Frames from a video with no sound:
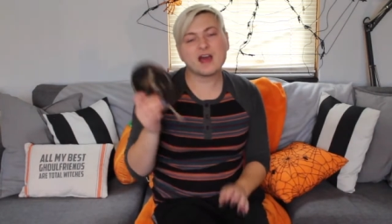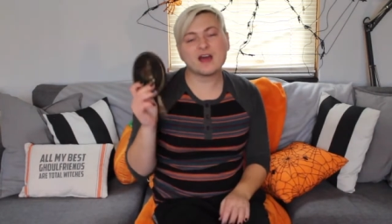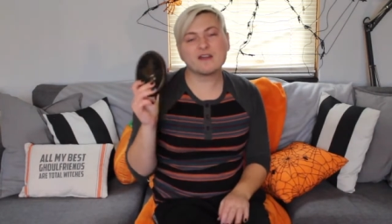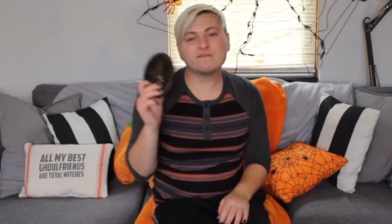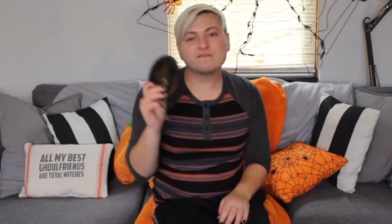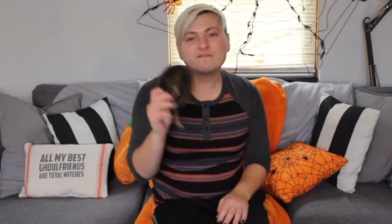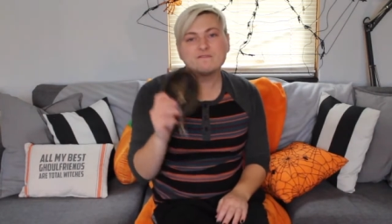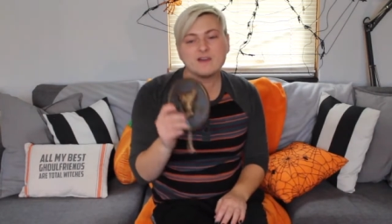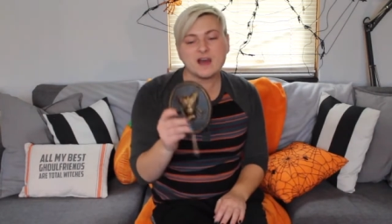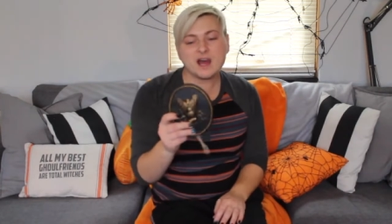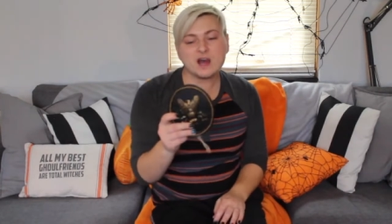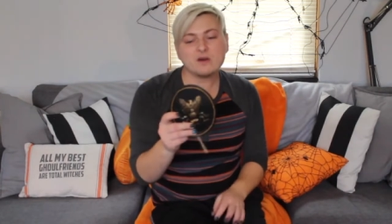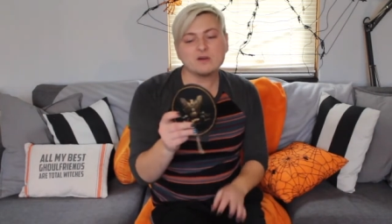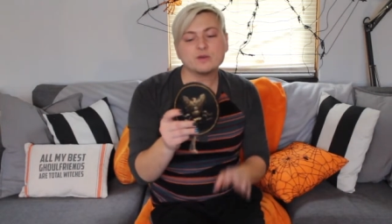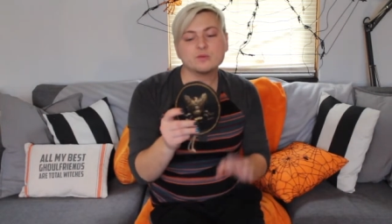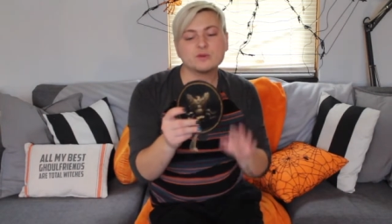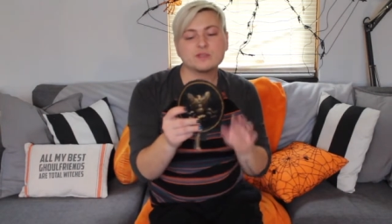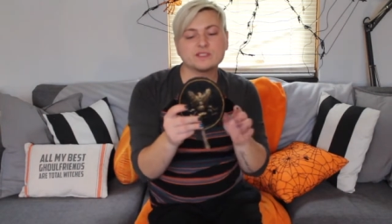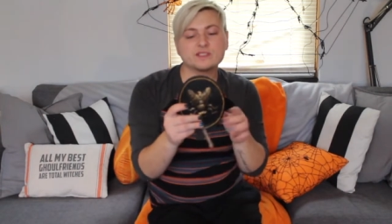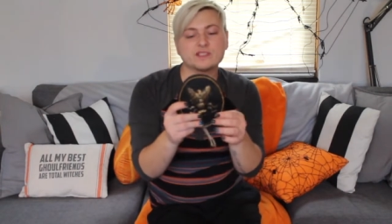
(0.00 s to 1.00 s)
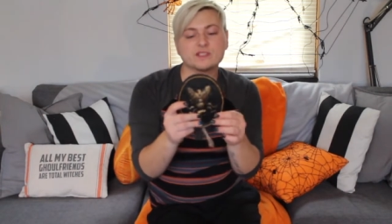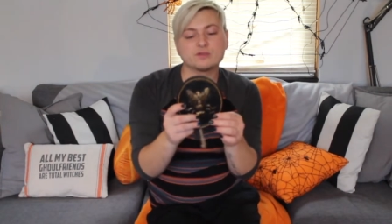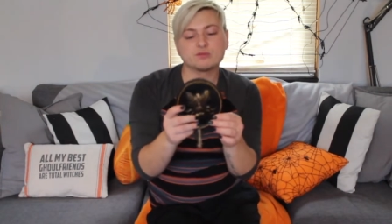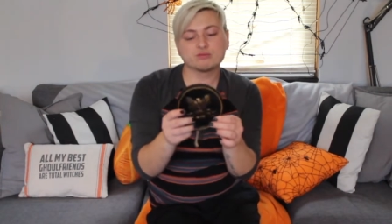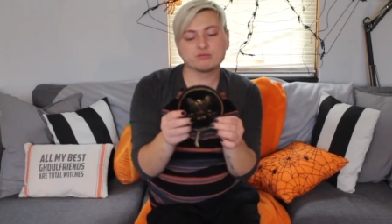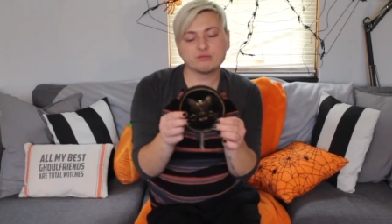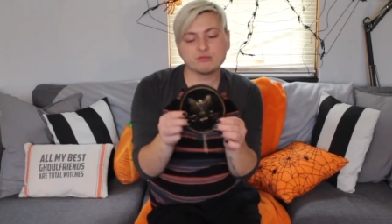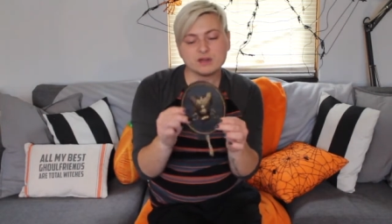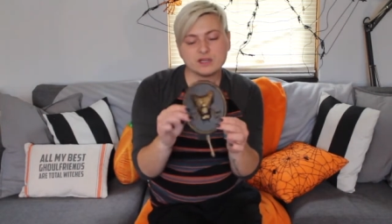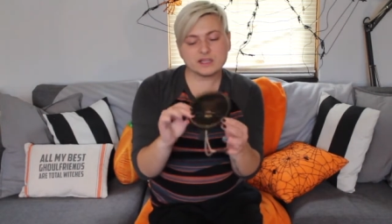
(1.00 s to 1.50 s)
had found was this
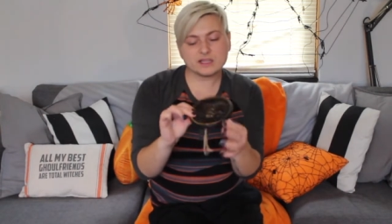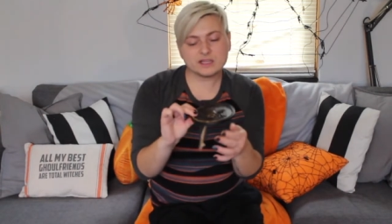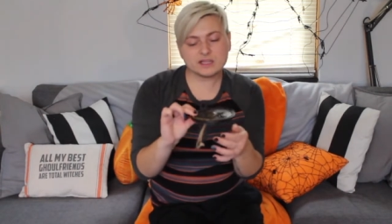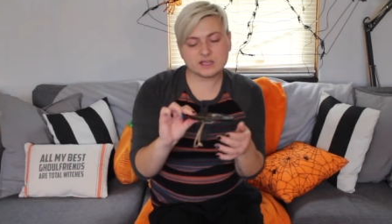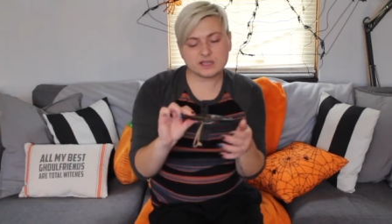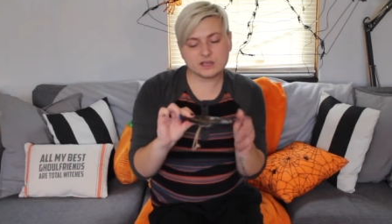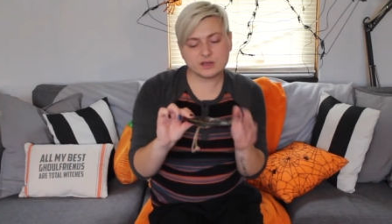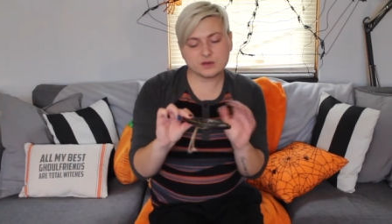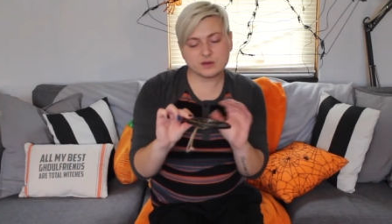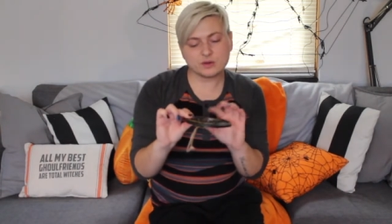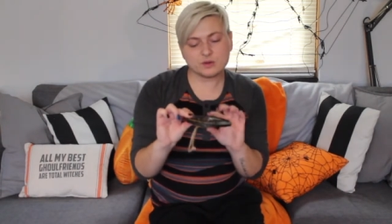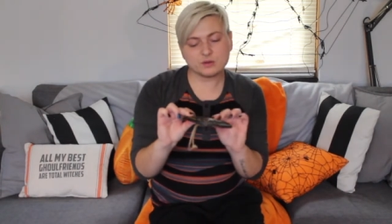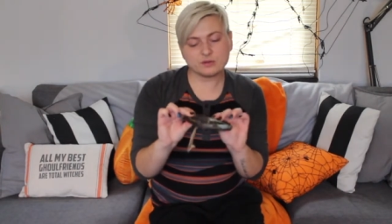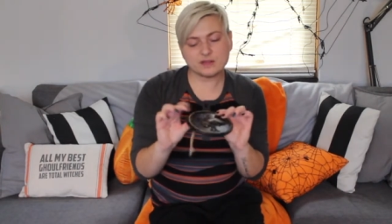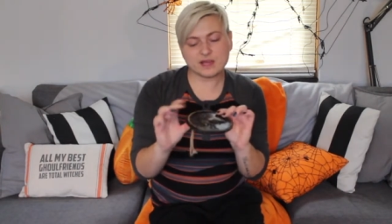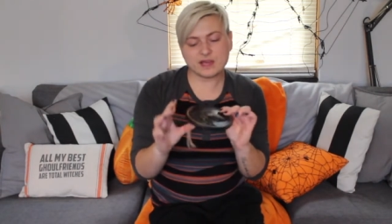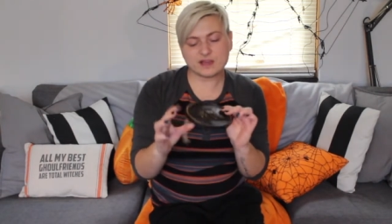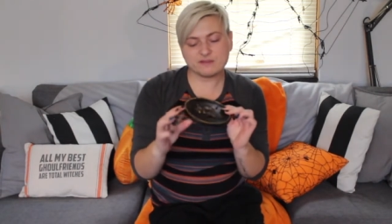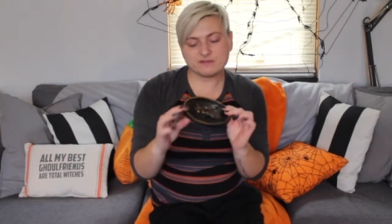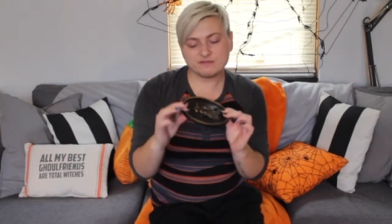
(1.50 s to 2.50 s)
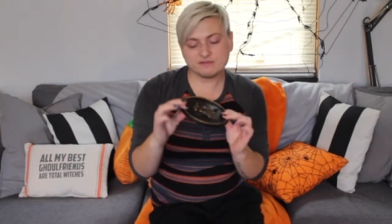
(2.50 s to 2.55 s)
really cute like